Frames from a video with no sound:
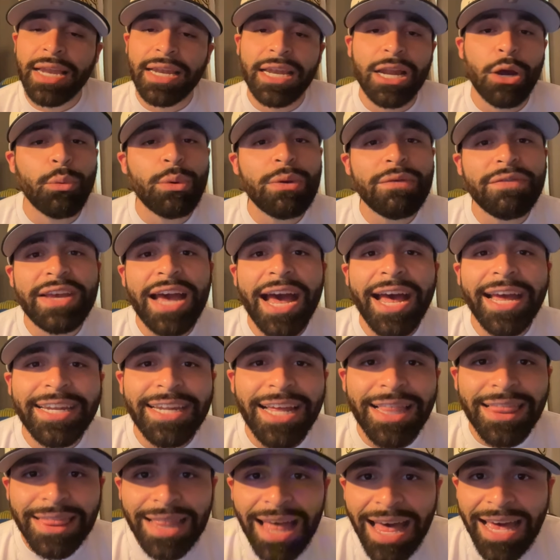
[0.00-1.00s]
Now we've gotten
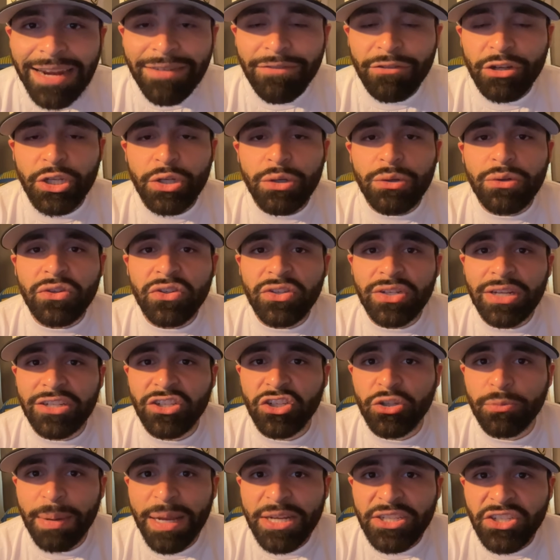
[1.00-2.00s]
a lot of news,
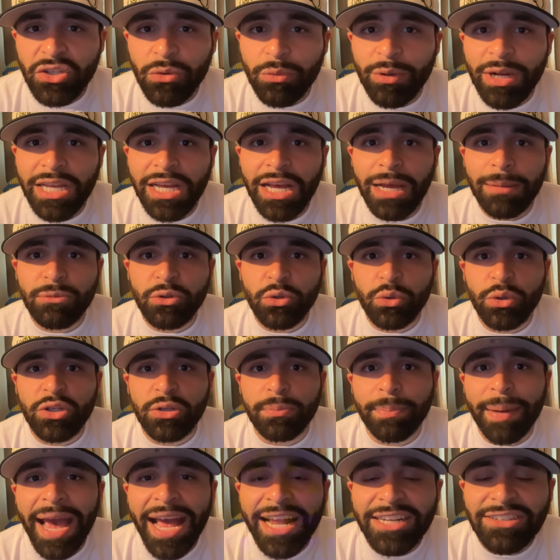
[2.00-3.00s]
especially when it comes
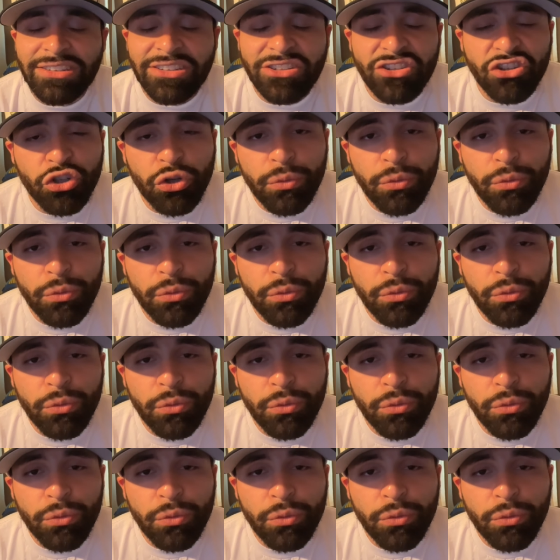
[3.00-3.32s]
towards badges,